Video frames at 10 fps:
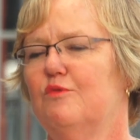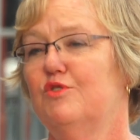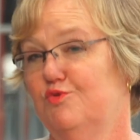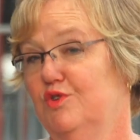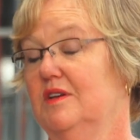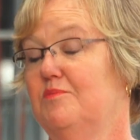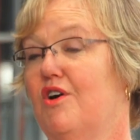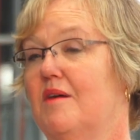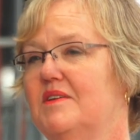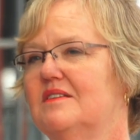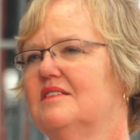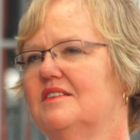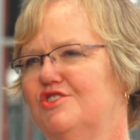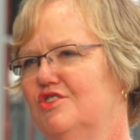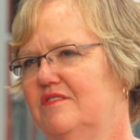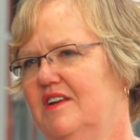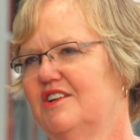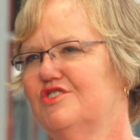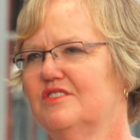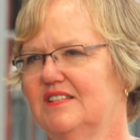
which really brought me to the issue of natural